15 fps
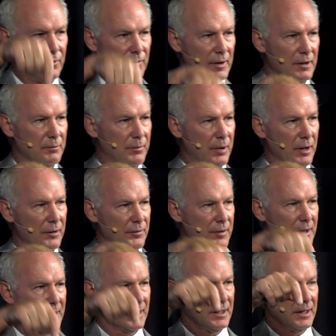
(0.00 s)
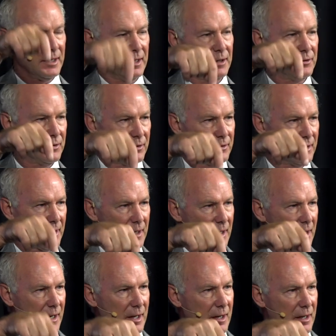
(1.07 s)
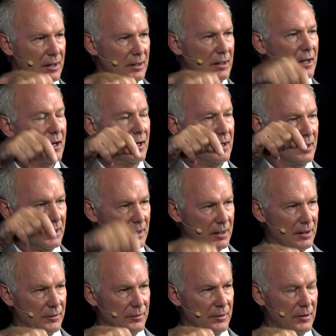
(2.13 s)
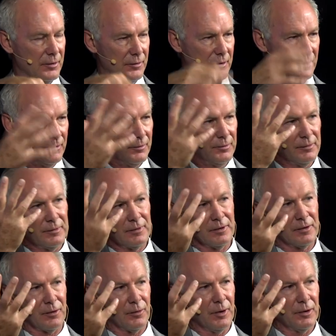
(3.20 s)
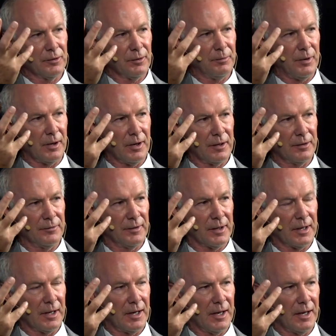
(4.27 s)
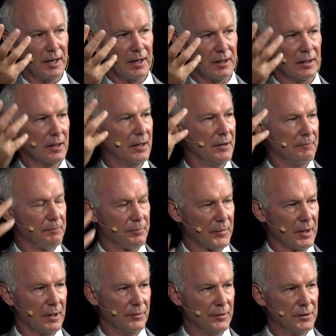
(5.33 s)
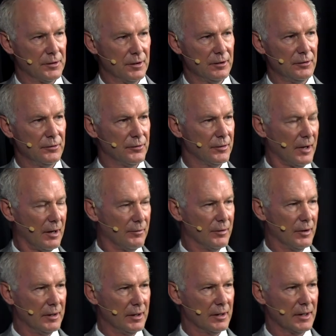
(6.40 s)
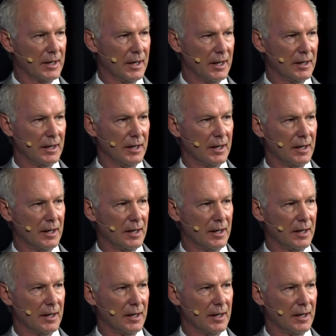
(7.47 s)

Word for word: fit perfectly into the canal of, or the coronal part of the canal of a tooth for irrigating